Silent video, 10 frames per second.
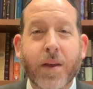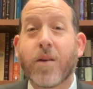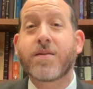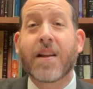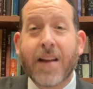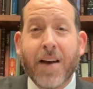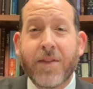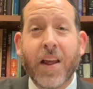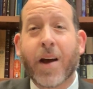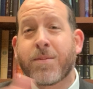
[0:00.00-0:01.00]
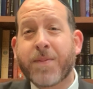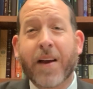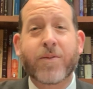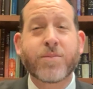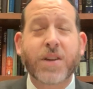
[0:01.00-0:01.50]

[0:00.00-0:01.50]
he goes to daven, he comes back from